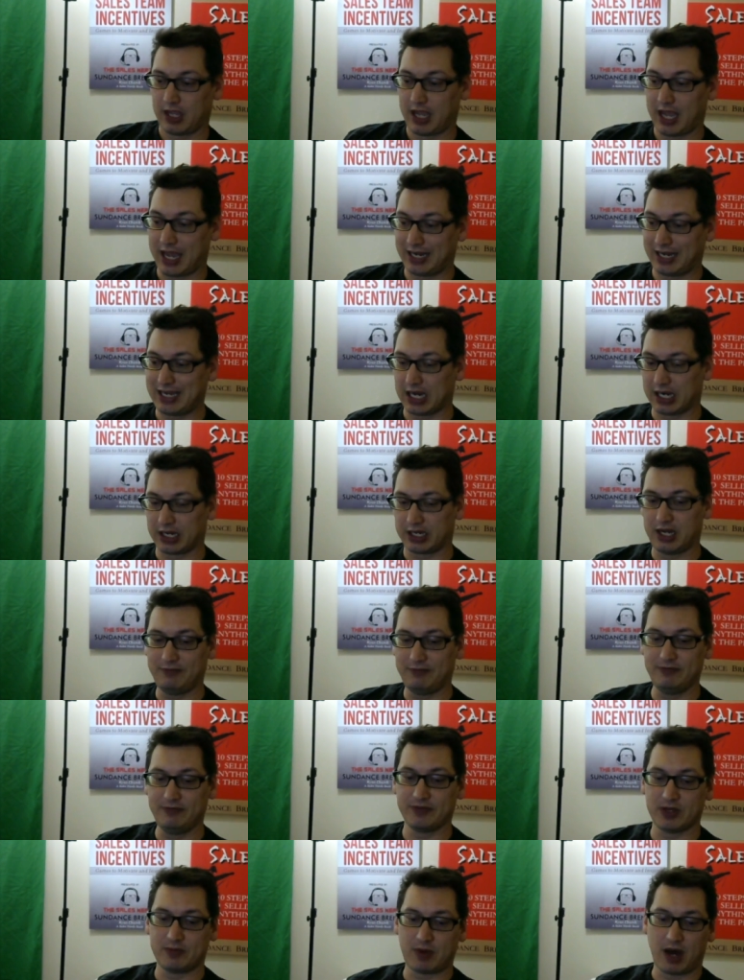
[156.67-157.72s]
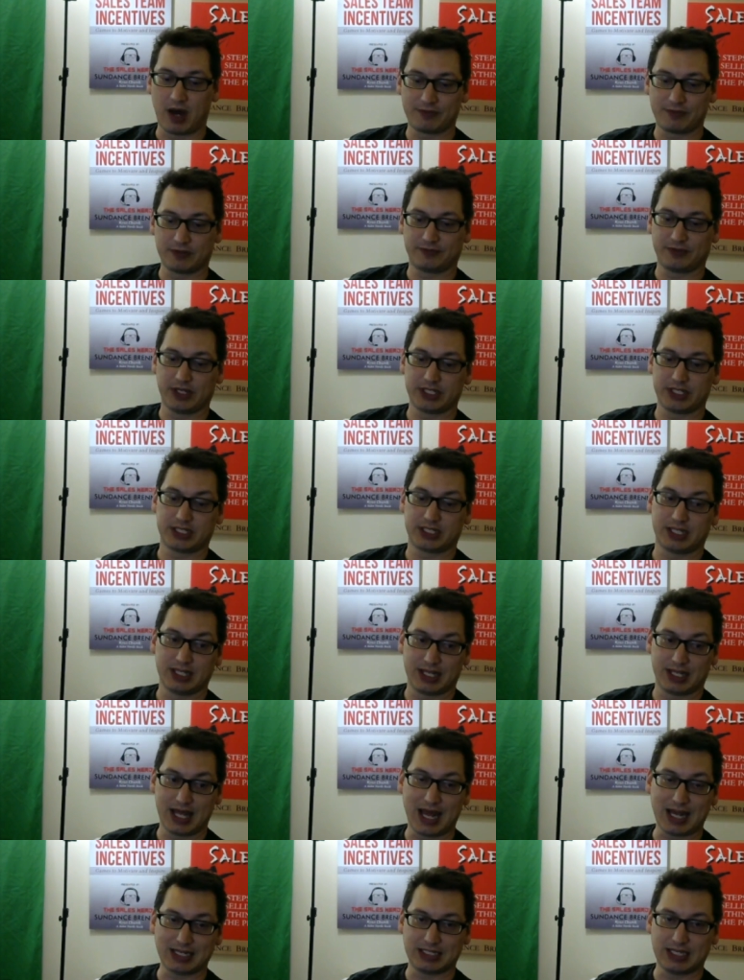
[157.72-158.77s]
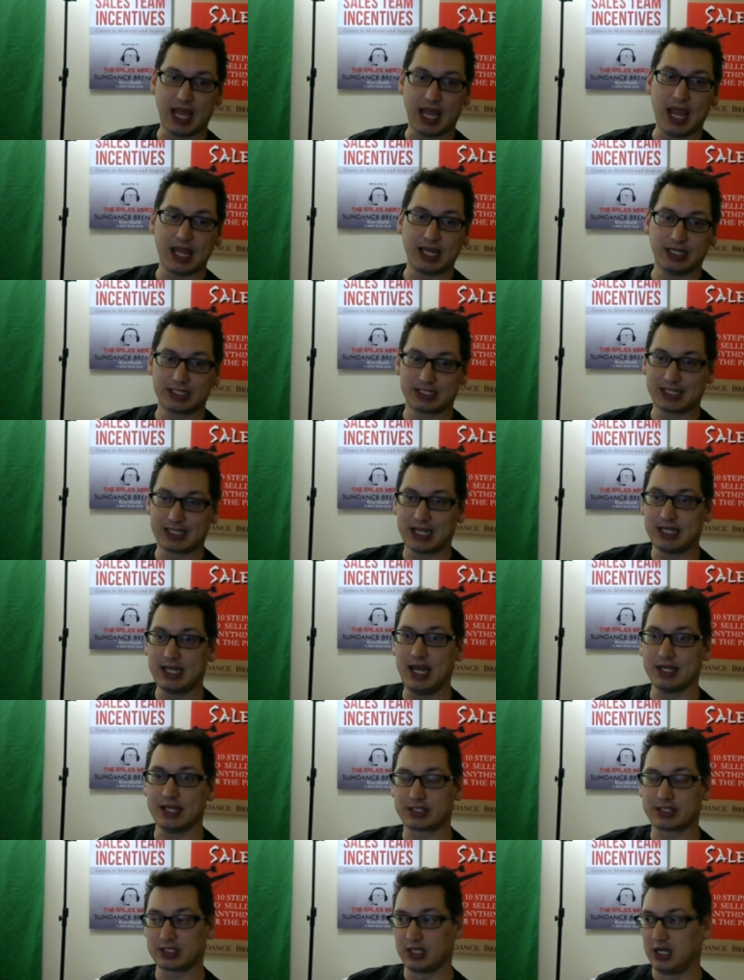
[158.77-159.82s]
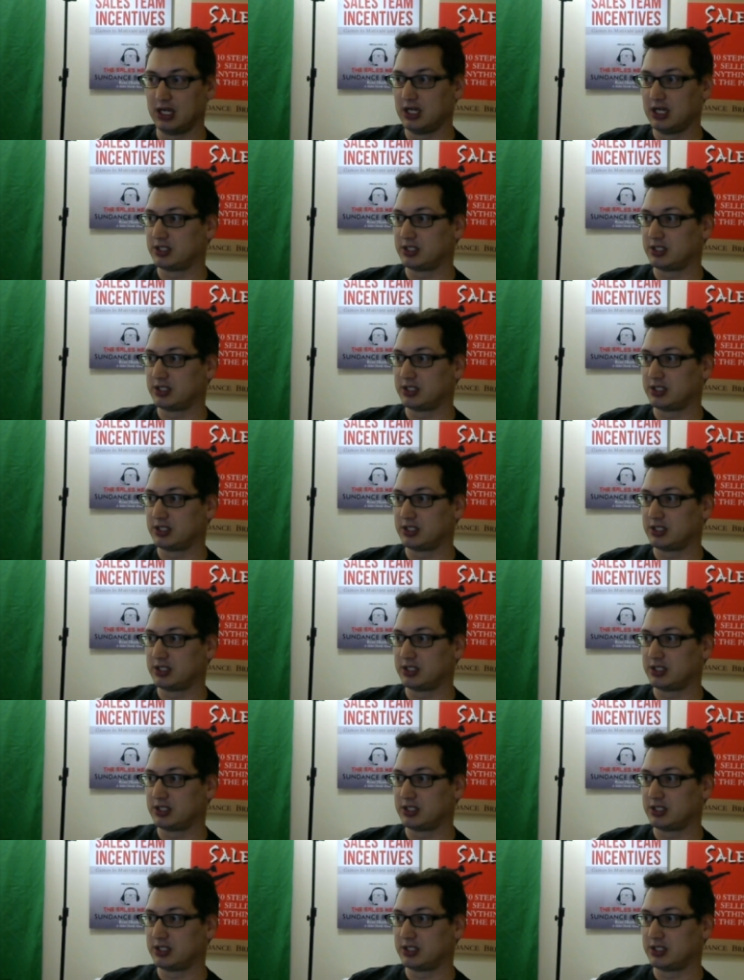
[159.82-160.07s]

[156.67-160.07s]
And he got enough of them off the fence that day to say yes.